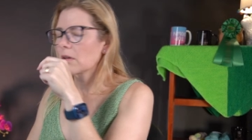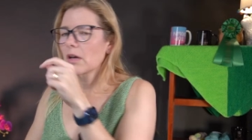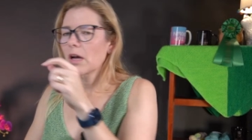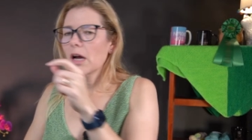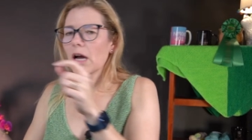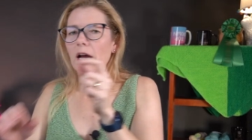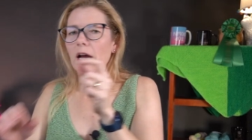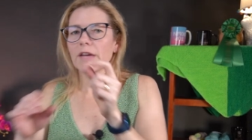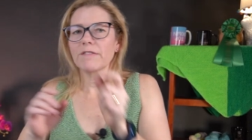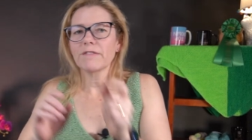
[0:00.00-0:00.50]

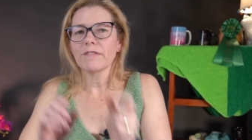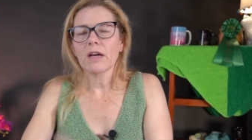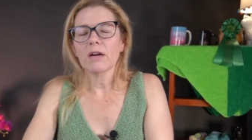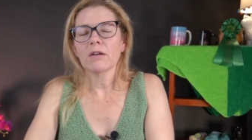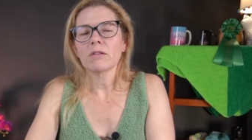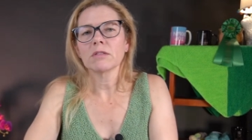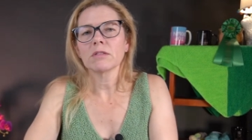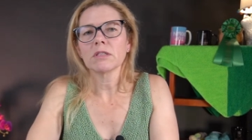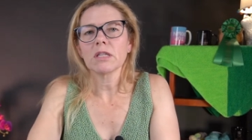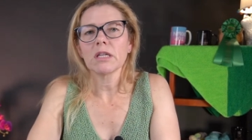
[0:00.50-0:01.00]
I
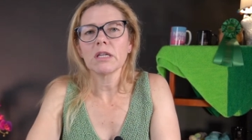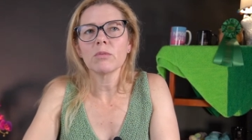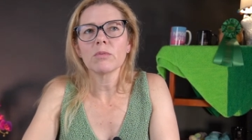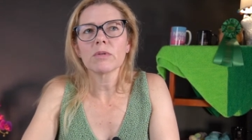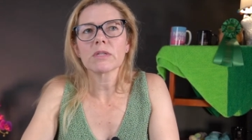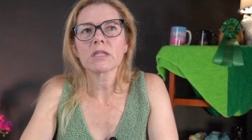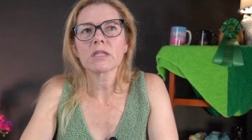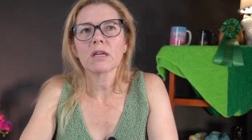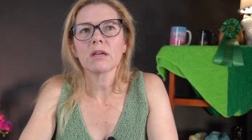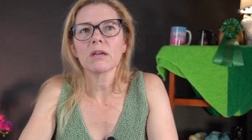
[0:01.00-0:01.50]
found
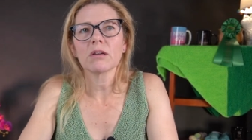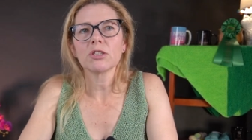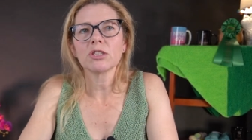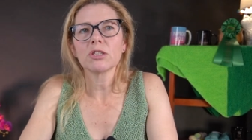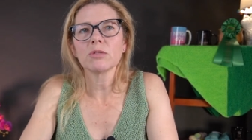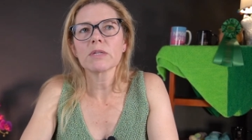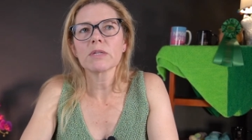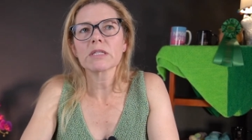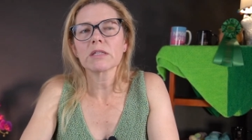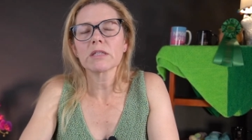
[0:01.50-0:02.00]
she
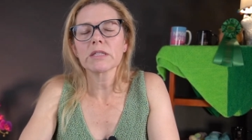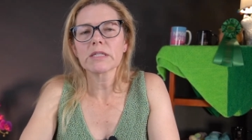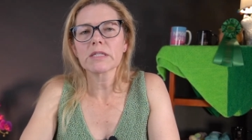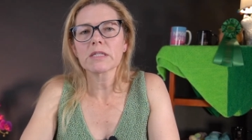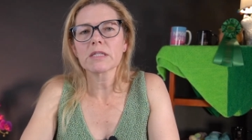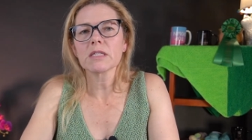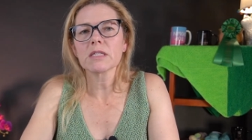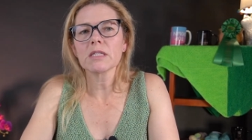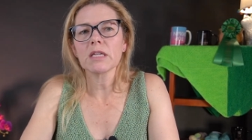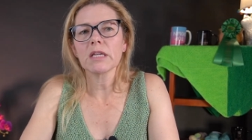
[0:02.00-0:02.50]
was
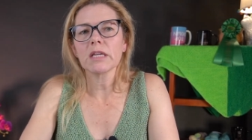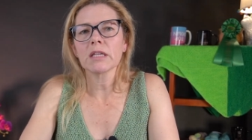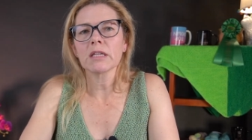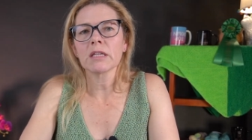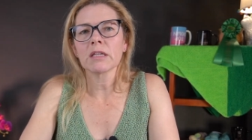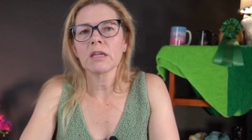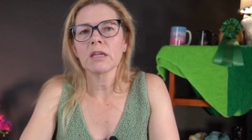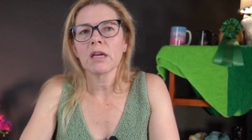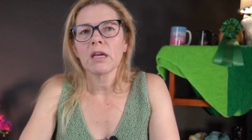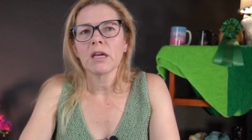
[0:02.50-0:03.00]
listed
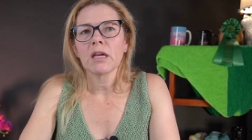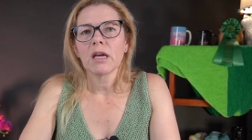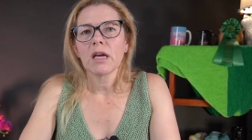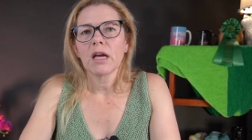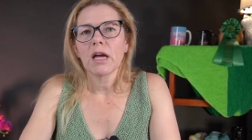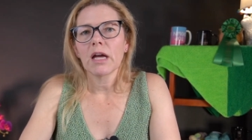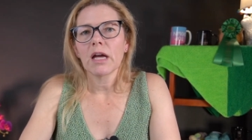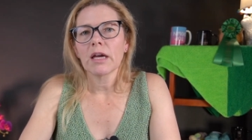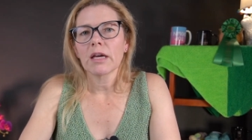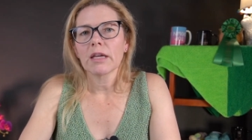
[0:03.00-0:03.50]
in
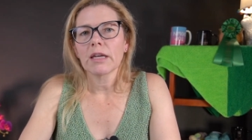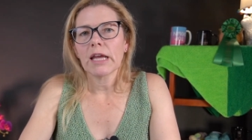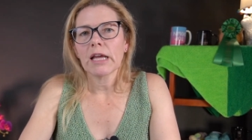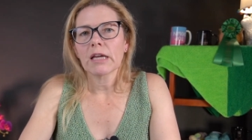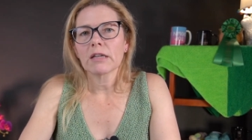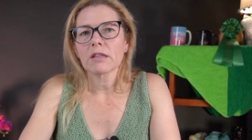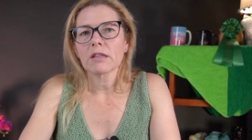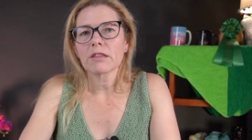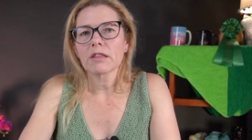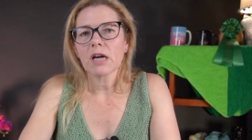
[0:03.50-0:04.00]
an
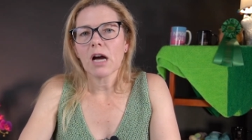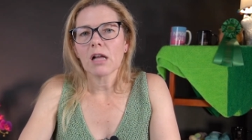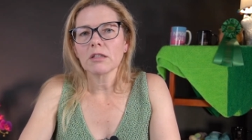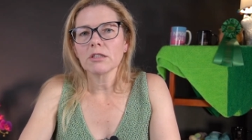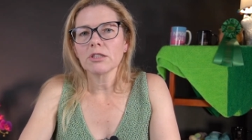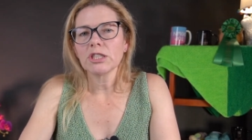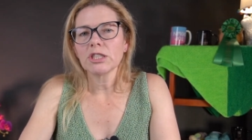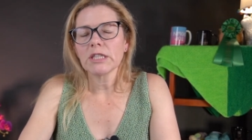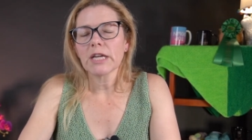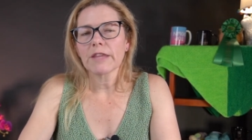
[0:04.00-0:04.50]

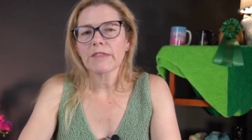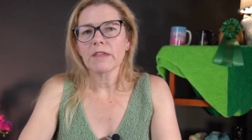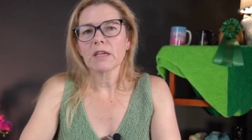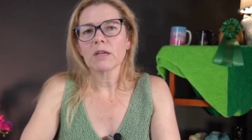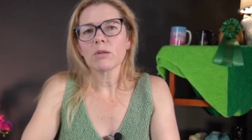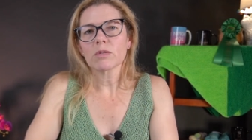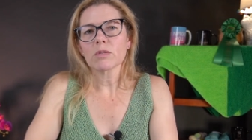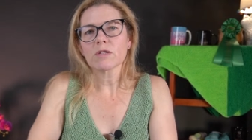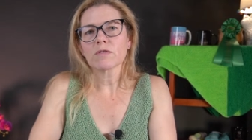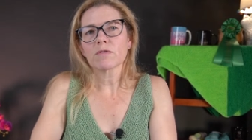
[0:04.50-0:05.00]
anthology. I think
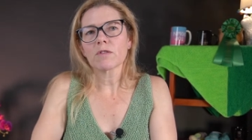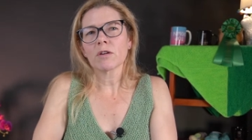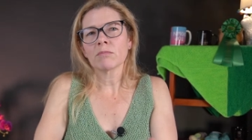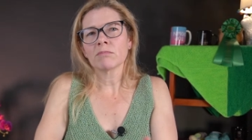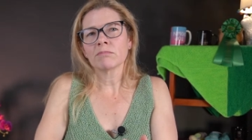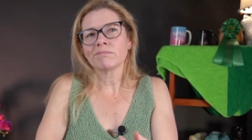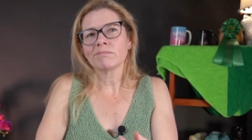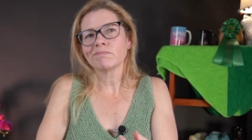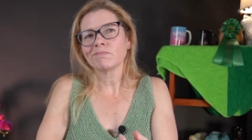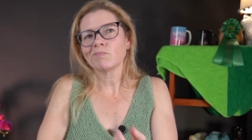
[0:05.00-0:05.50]
it was
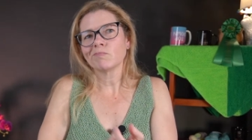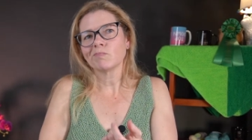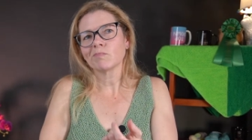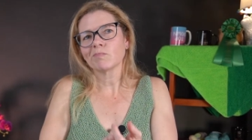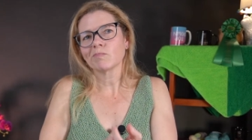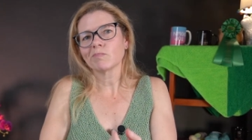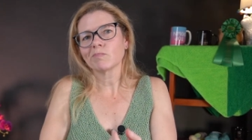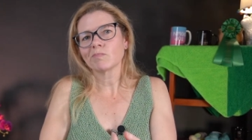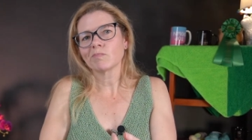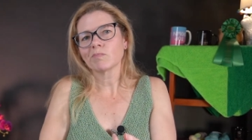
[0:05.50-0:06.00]
from
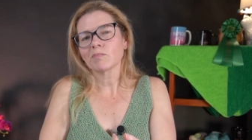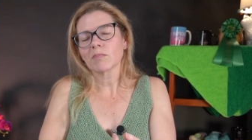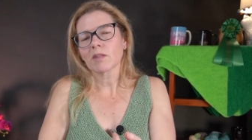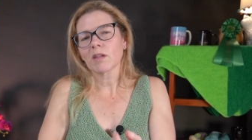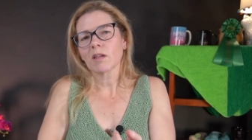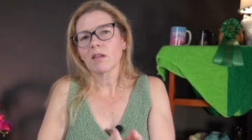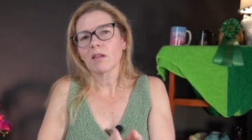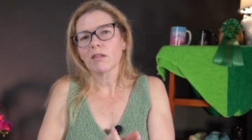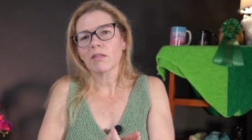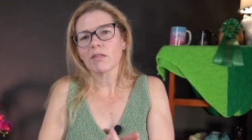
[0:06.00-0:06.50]

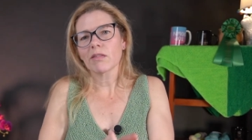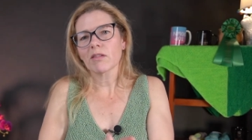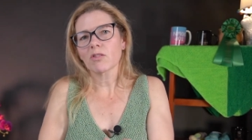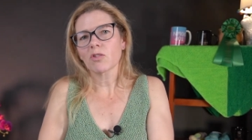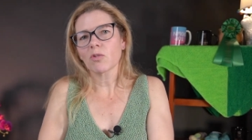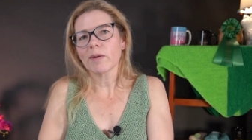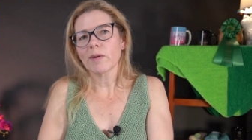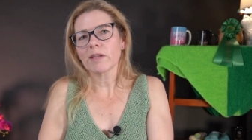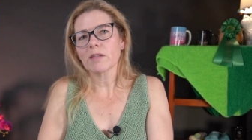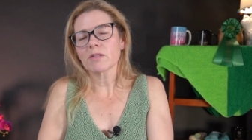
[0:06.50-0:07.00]
either the
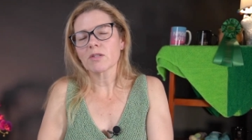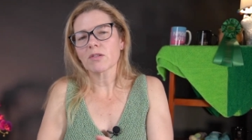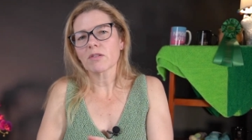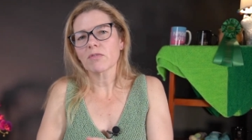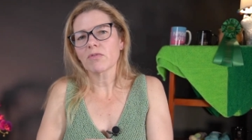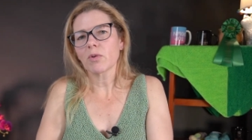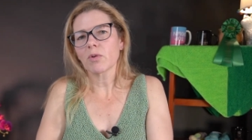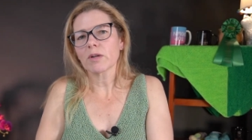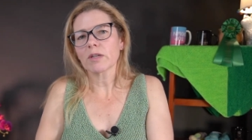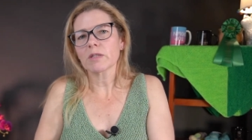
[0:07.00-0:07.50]
20s or the
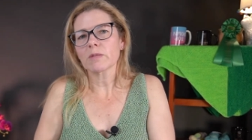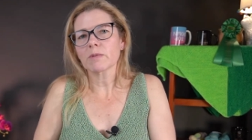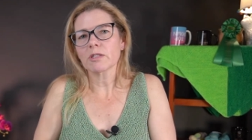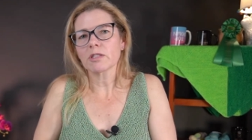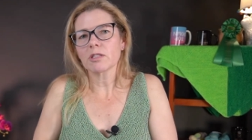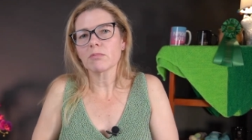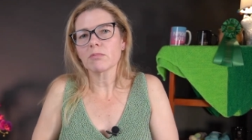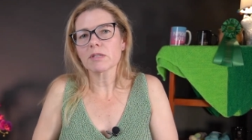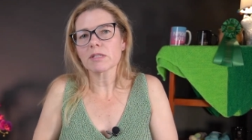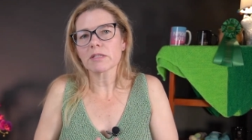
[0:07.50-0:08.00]
40s, but
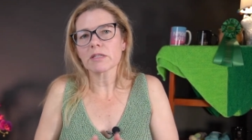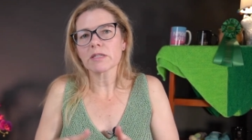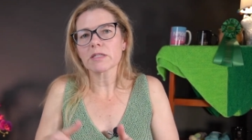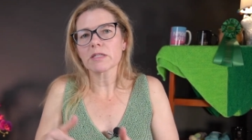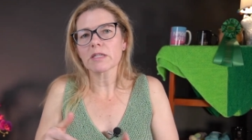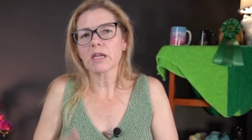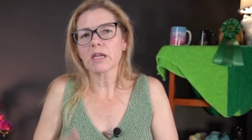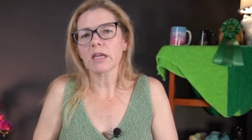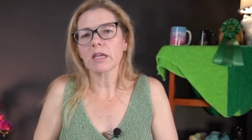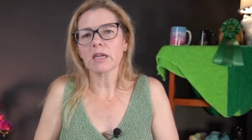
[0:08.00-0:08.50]
she was
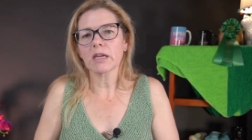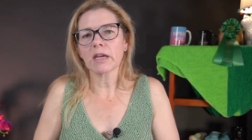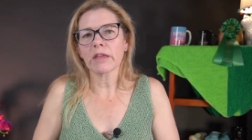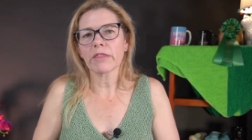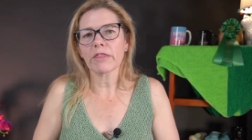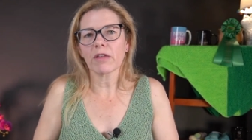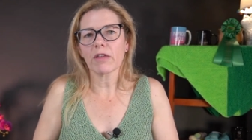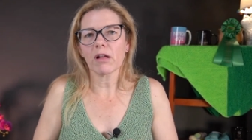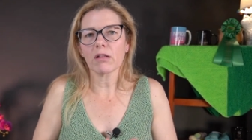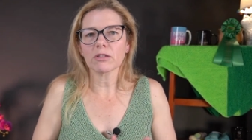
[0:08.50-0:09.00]
listed in an
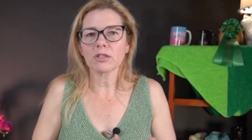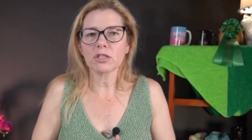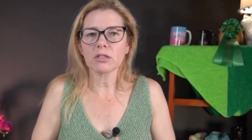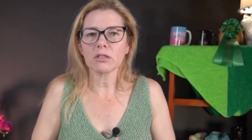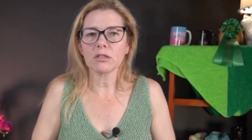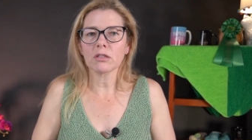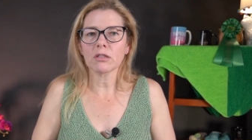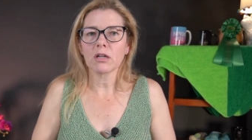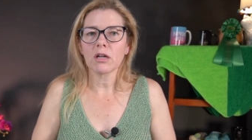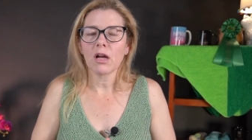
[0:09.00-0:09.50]

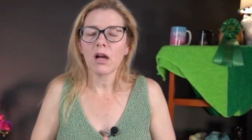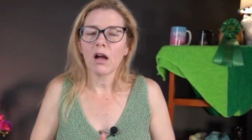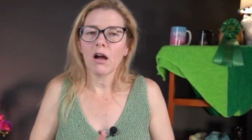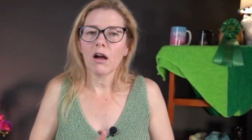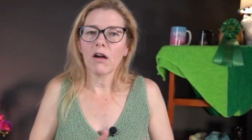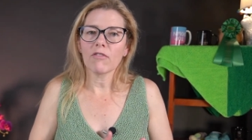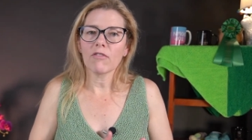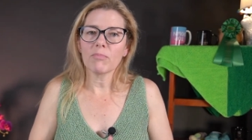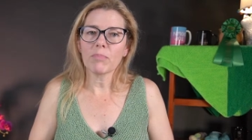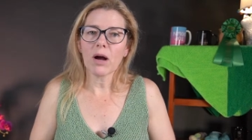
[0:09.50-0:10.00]
anthology
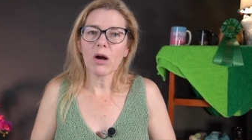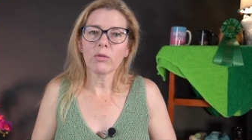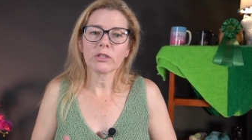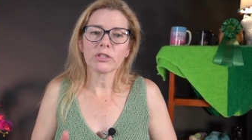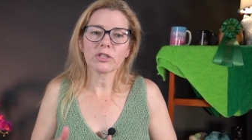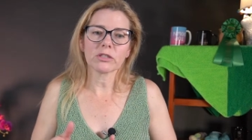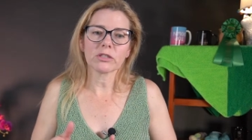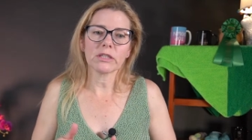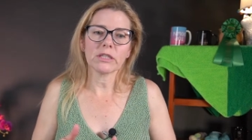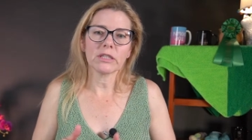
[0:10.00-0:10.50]
of
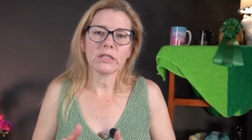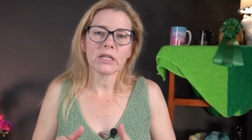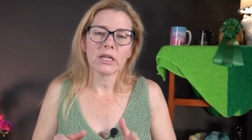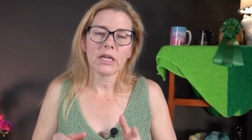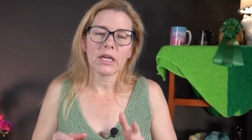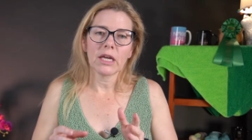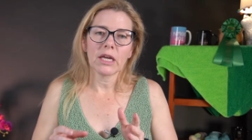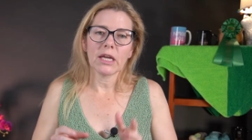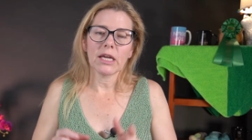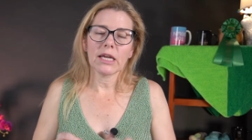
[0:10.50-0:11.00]
poetry,
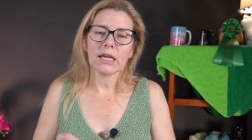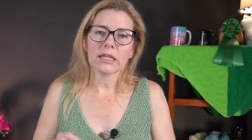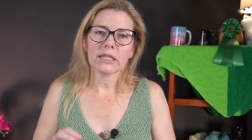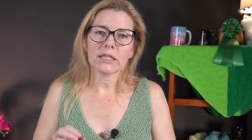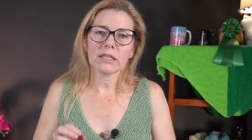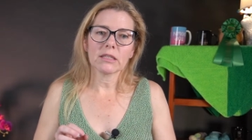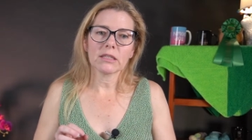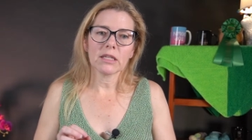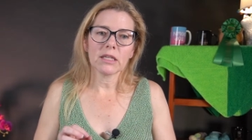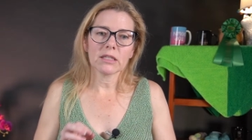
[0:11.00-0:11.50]
and
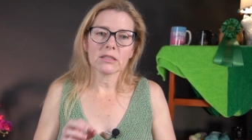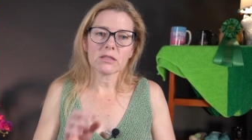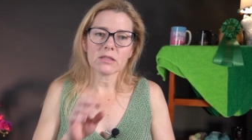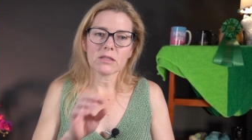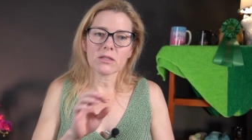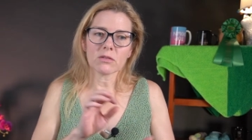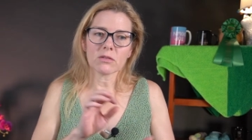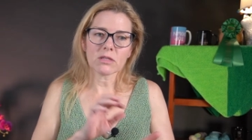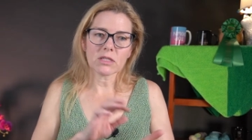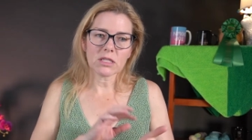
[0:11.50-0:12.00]
it
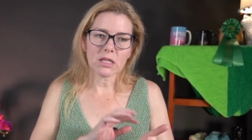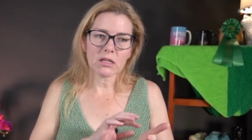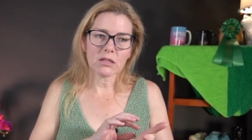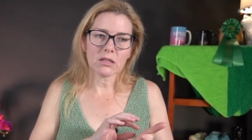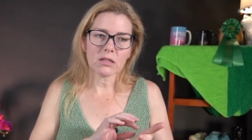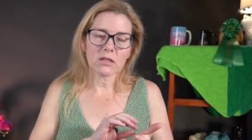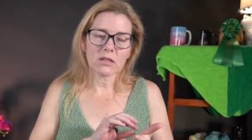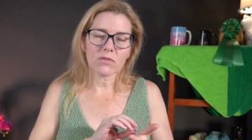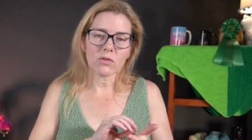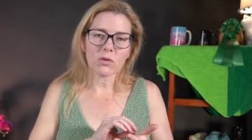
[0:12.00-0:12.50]
said
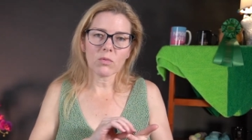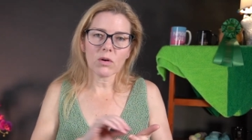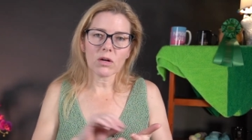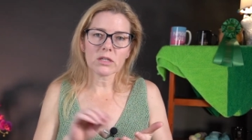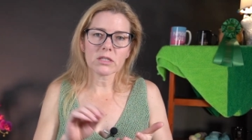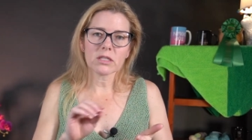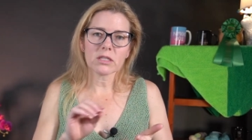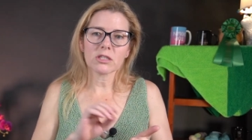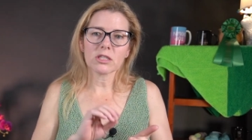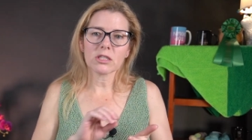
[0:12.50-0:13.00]
the different
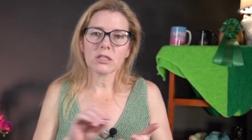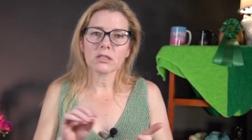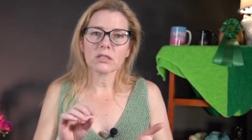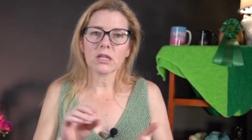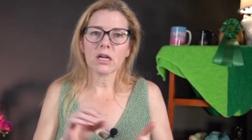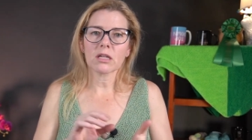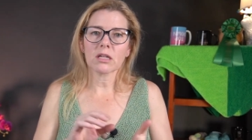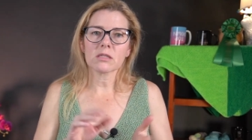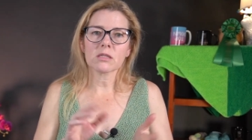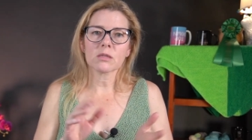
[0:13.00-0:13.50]
works that she had
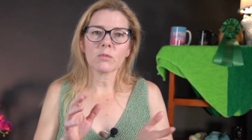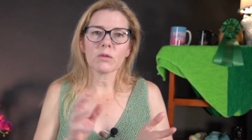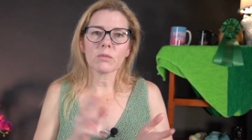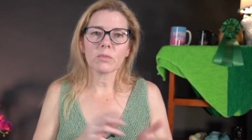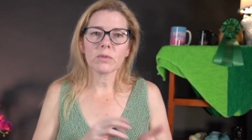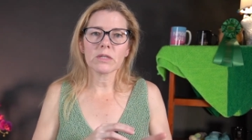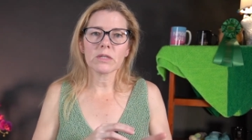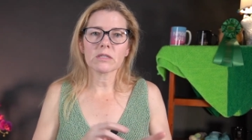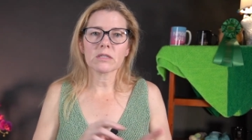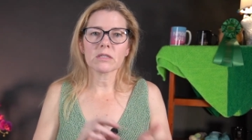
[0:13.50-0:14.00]
done, some of the
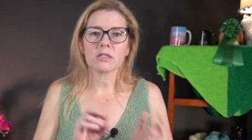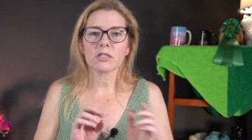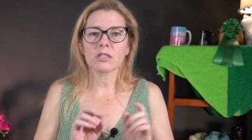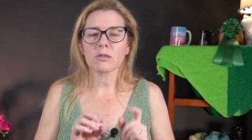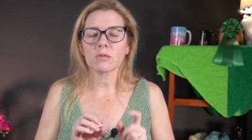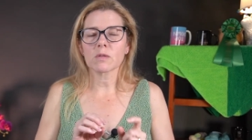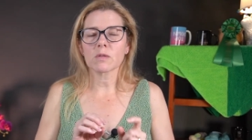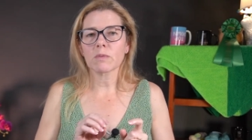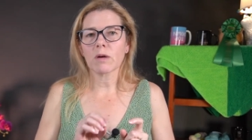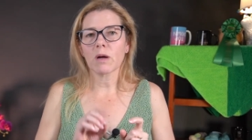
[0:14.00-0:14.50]
places that she
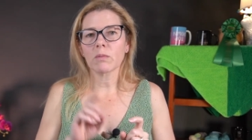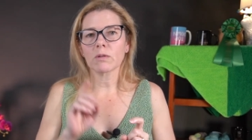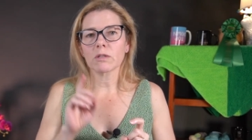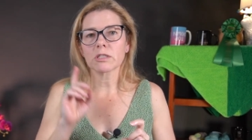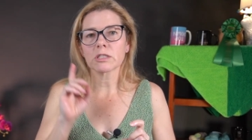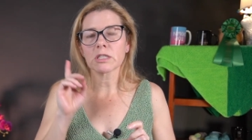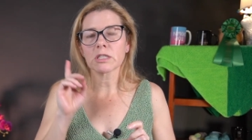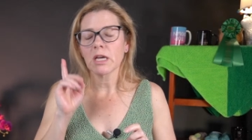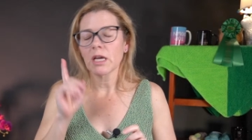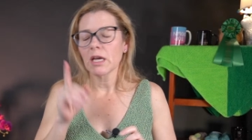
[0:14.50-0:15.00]
was published,